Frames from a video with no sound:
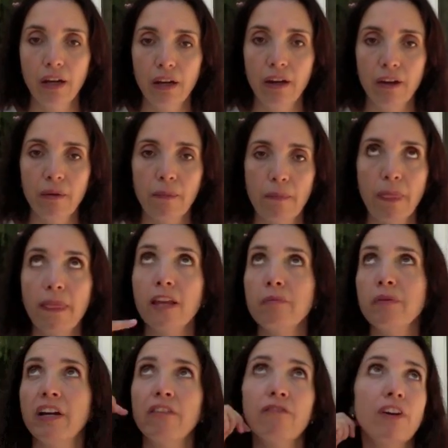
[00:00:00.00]
Um,
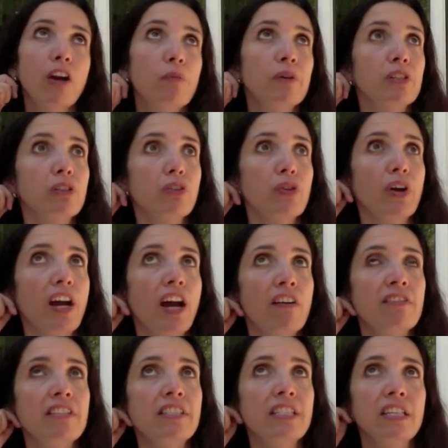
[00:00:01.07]
in my environment, although I
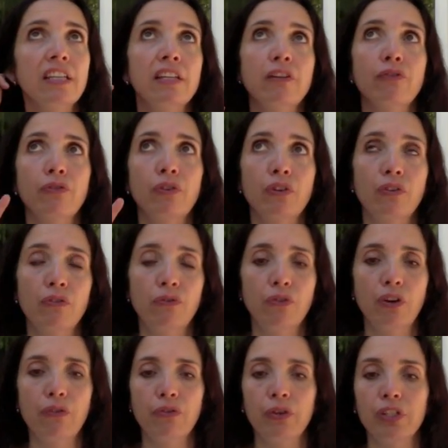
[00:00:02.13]
haven't seen any for,
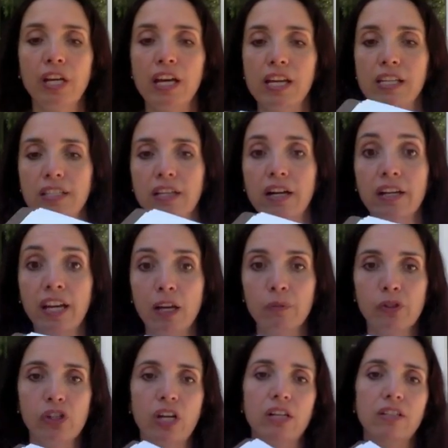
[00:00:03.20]
for a few days, are
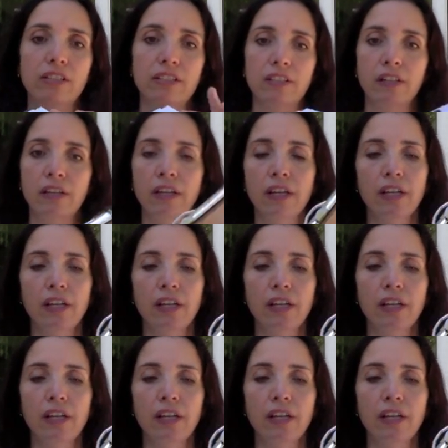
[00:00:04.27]
chemtrails.